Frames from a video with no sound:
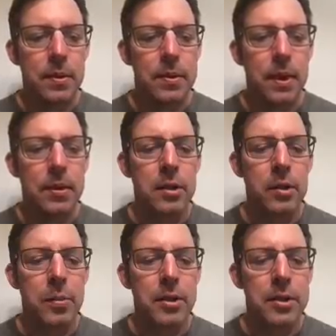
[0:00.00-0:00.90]
So there's a
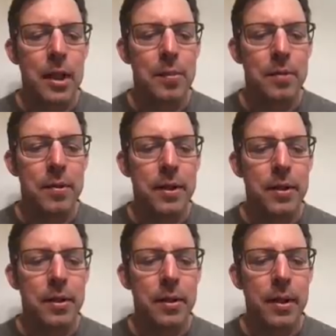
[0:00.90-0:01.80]
little bit of slop over
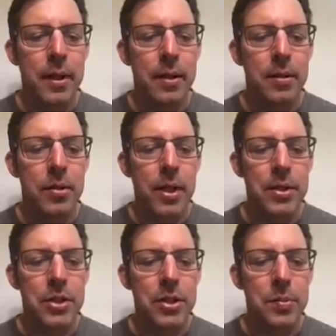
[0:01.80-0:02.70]
here at
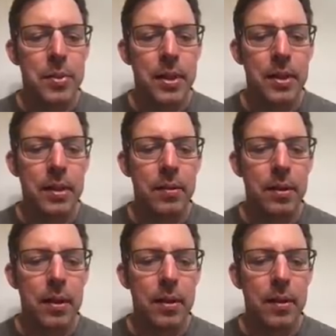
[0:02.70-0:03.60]
Tragedy Spring that
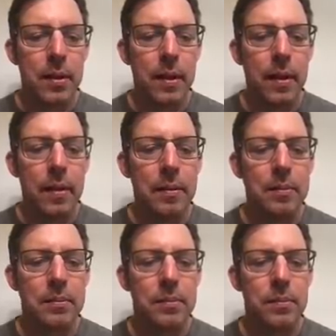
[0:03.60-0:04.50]
uh,
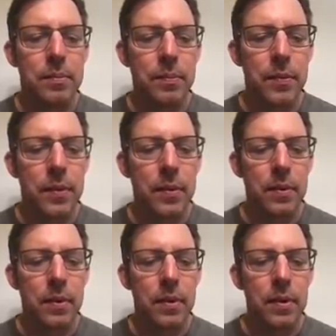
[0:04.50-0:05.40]

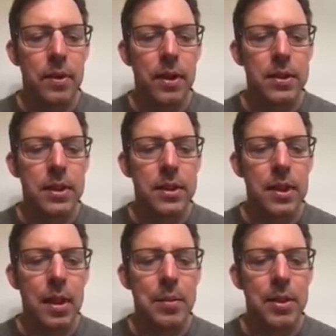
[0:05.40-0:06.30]
you can see it
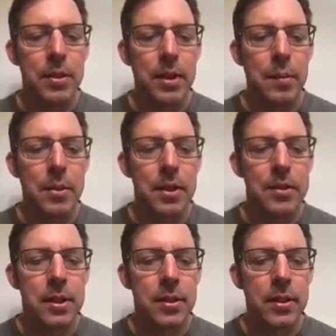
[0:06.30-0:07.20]
slopped here a couple days
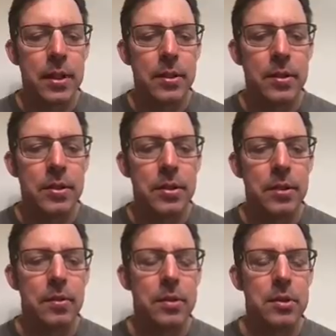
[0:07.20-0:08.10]
ago, and then there's
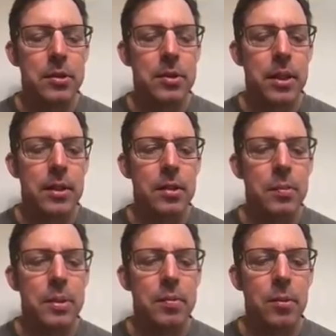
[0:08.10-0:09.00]
what looks like a little
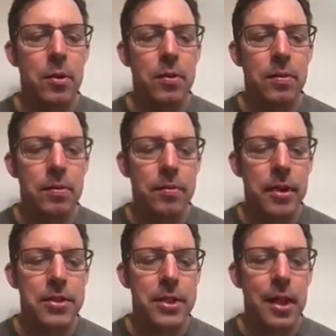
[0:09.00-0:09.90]
bit of more
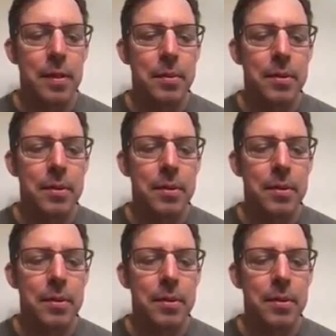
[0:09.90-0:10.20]
fresh slop.